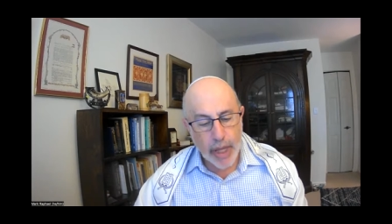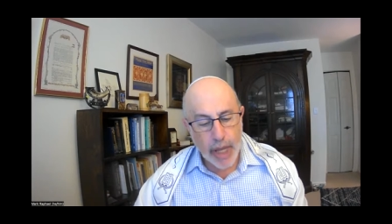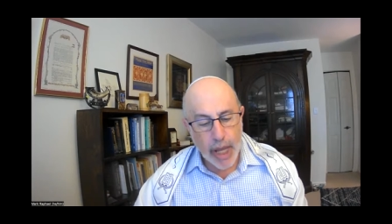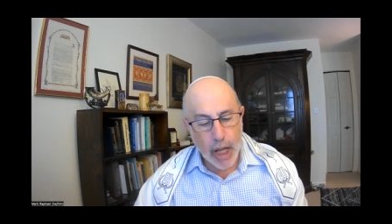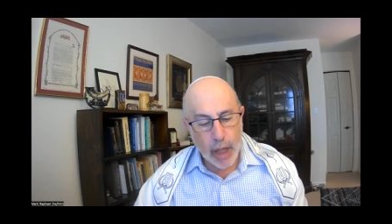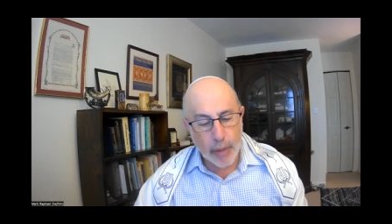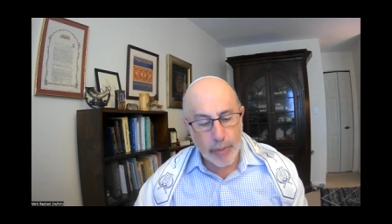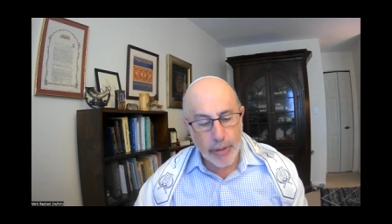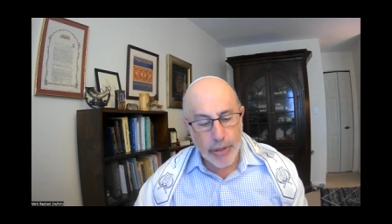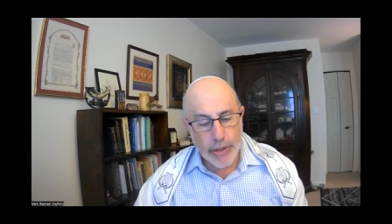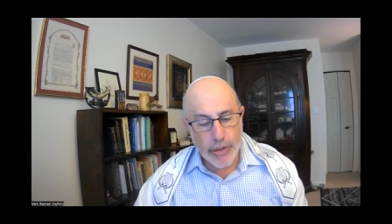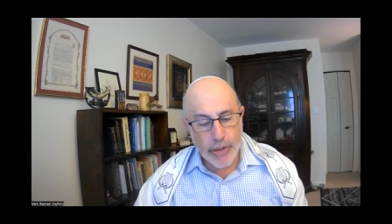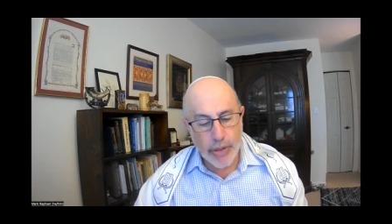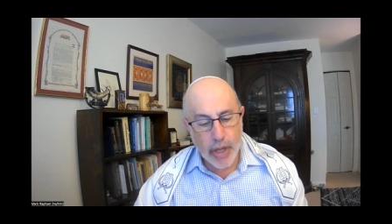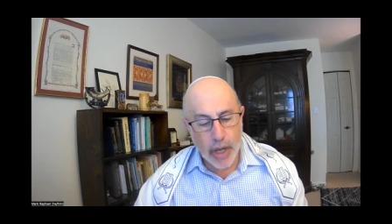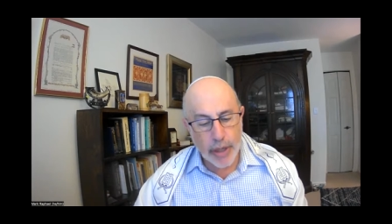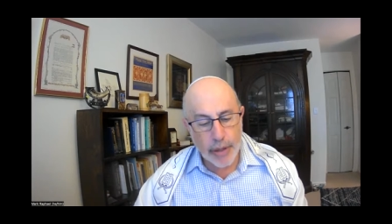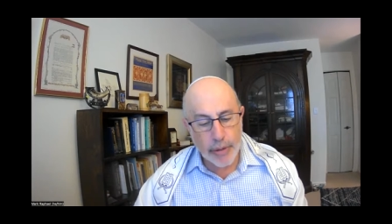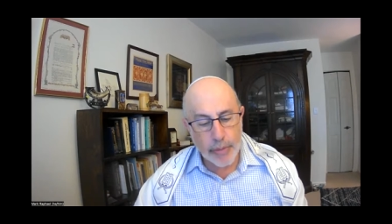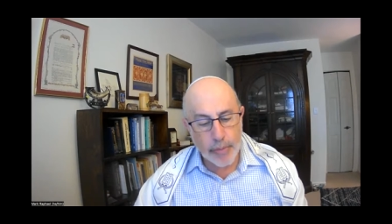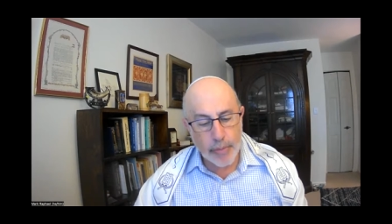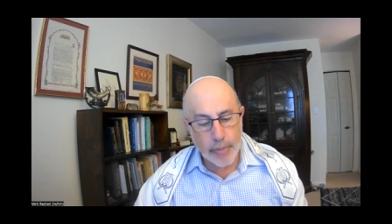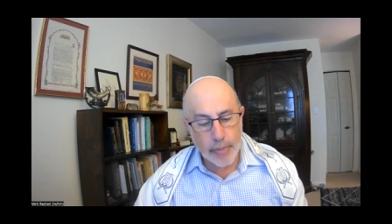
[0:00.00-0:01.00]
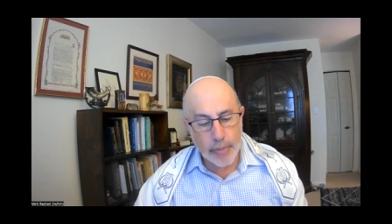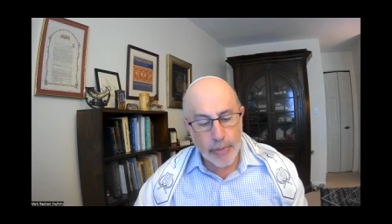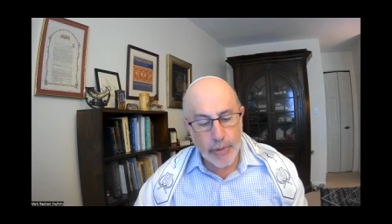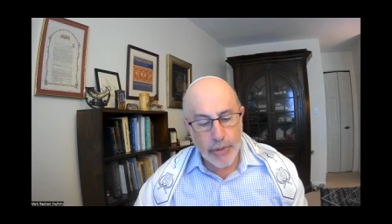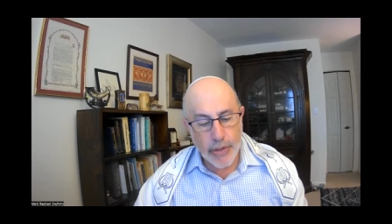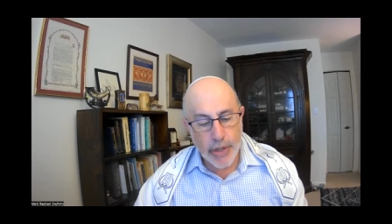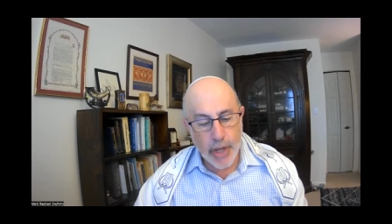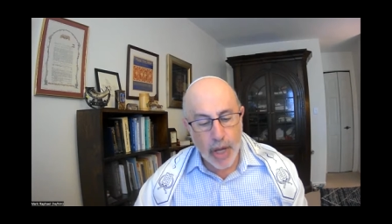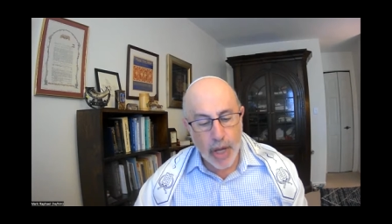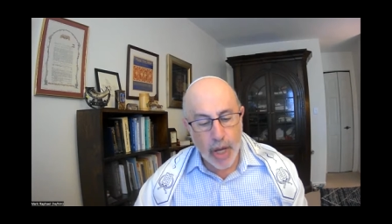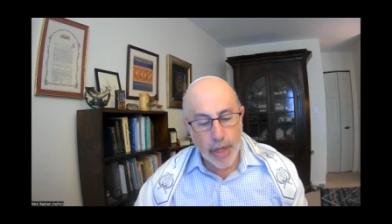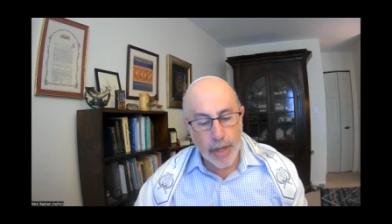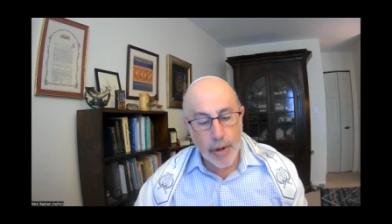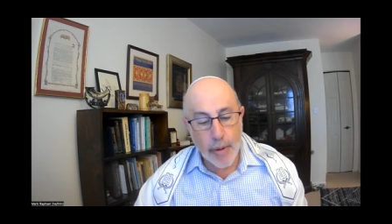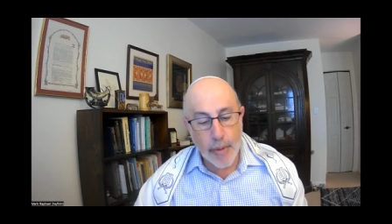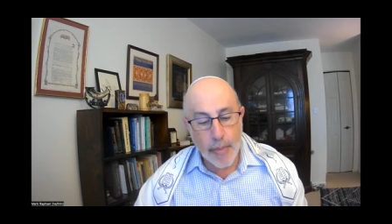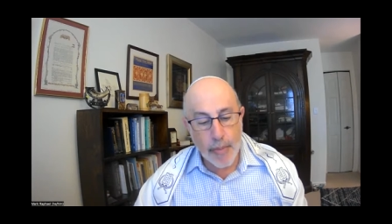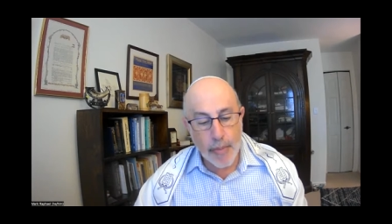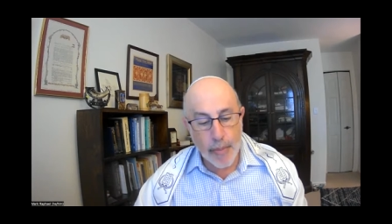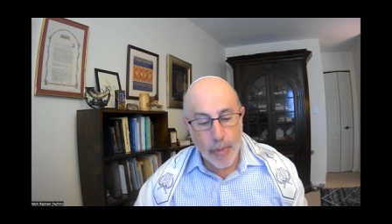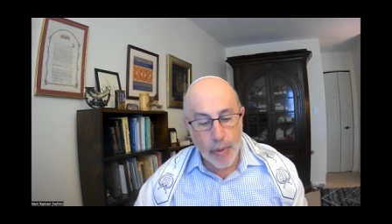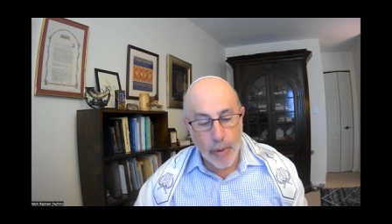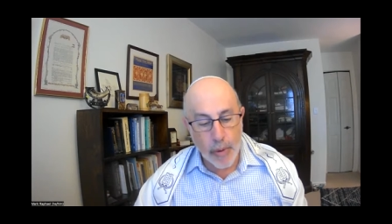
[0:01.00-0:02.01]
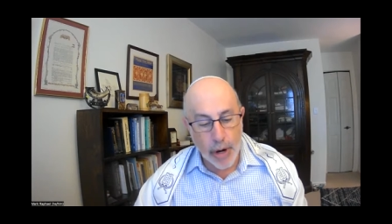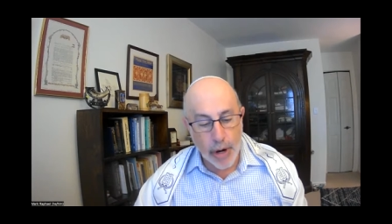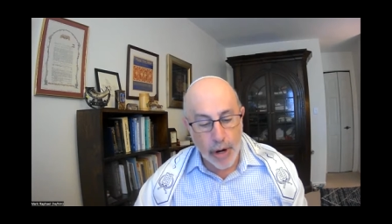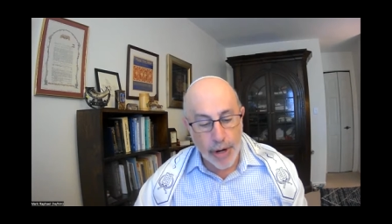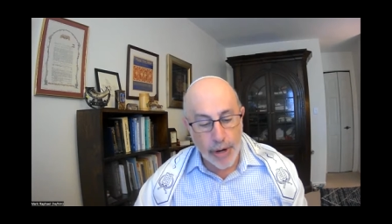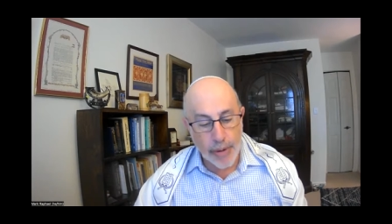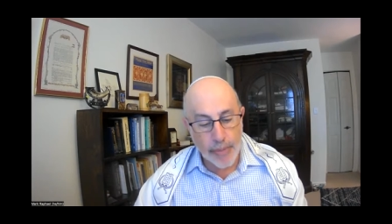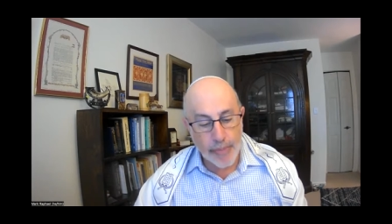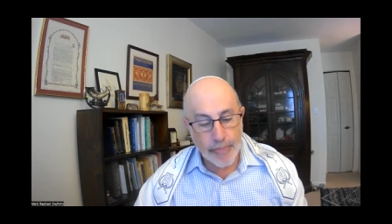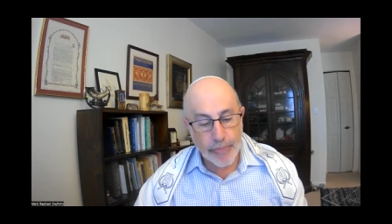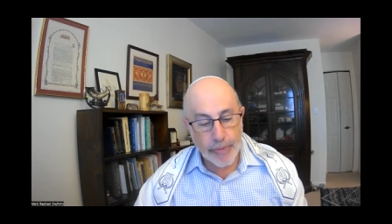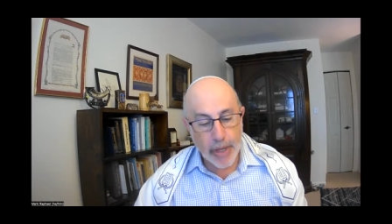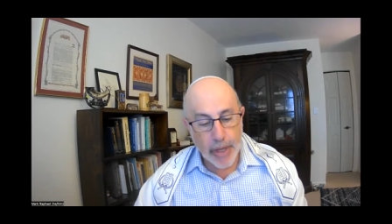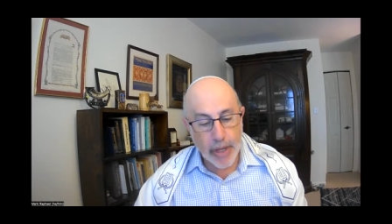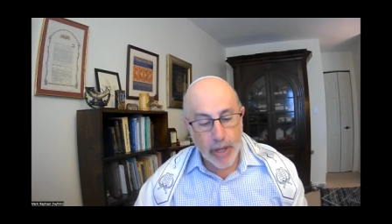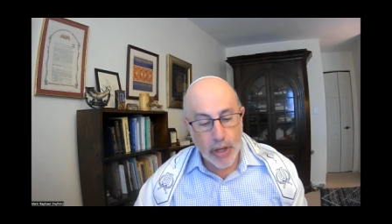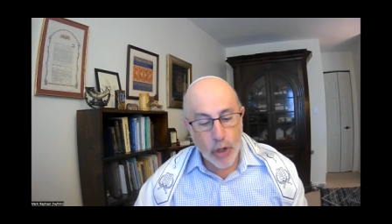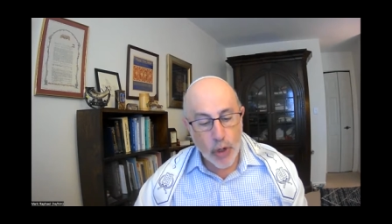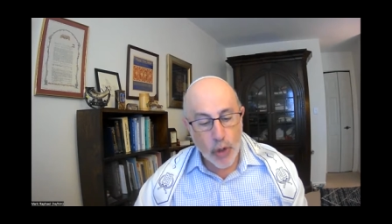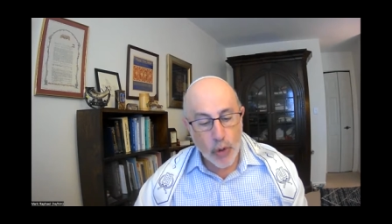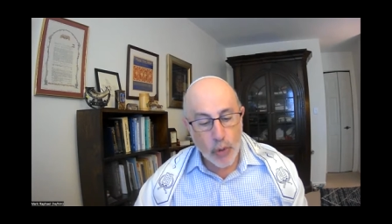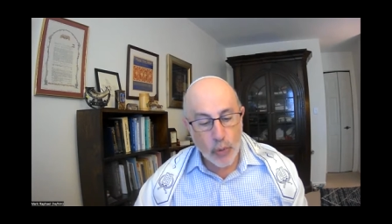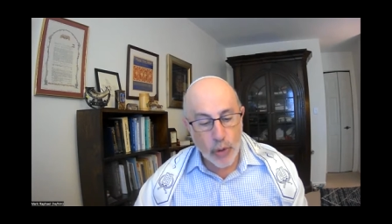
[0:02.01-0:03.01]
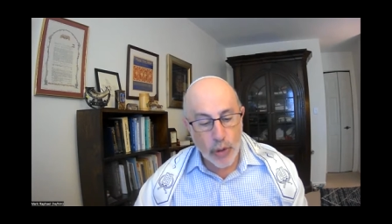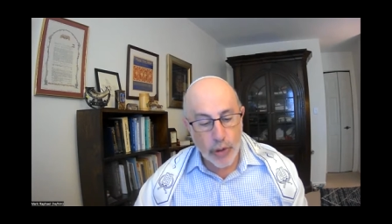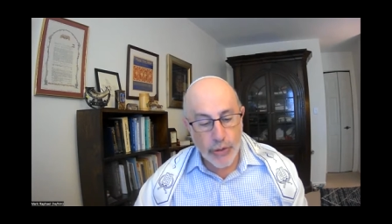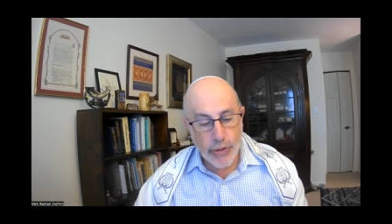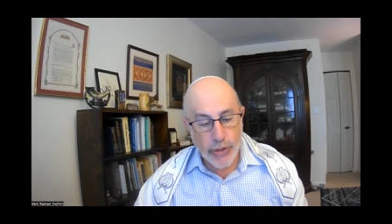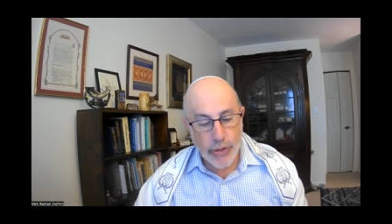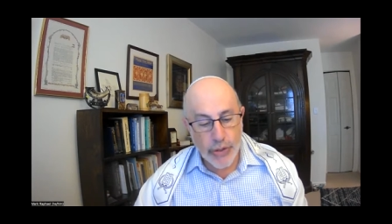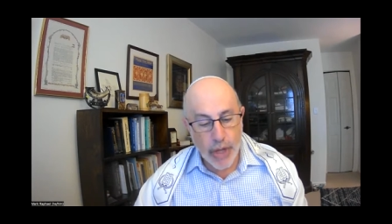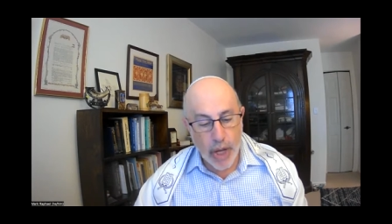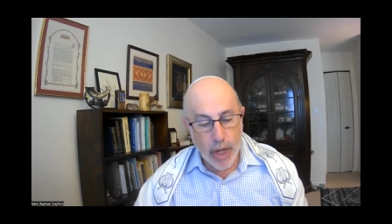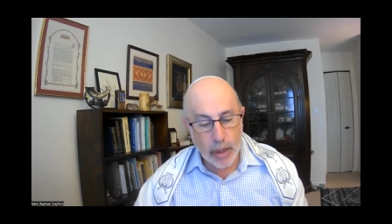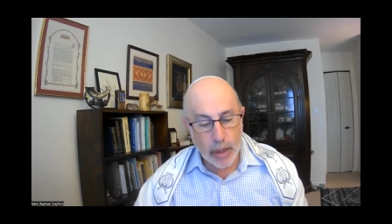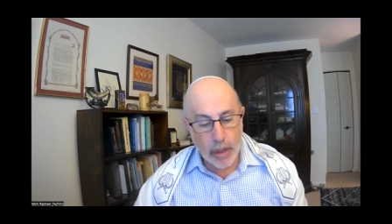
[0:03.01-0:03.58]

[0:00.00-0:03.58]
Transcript: Alma Son, Sonbrun, Rose